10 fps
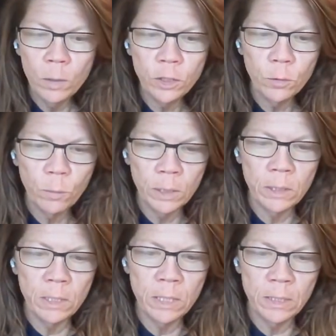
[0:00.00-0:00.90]
which
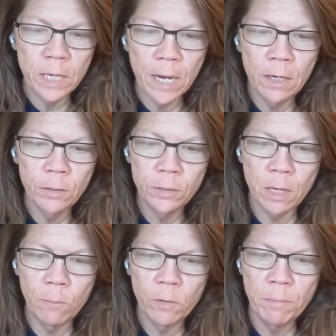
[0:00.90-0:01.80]
was the entire
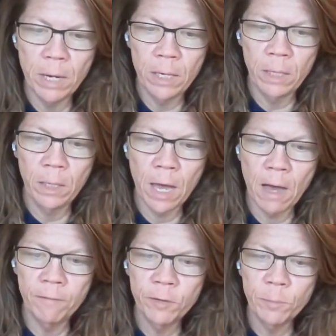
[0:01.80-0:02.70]
sum remaining
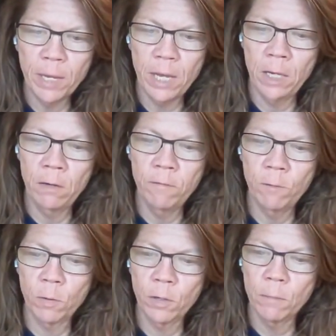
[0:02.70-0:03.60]
after paying
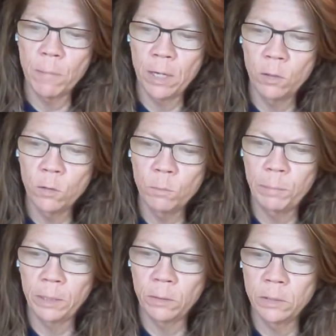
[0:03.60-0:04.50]
for her medical
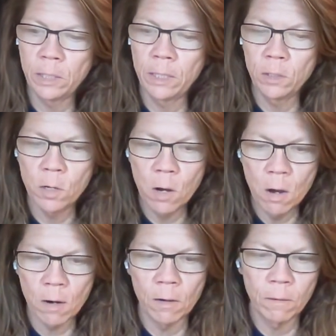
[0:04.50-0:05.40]
bills and a
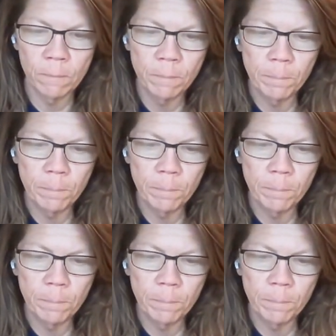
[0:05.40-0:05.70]
car.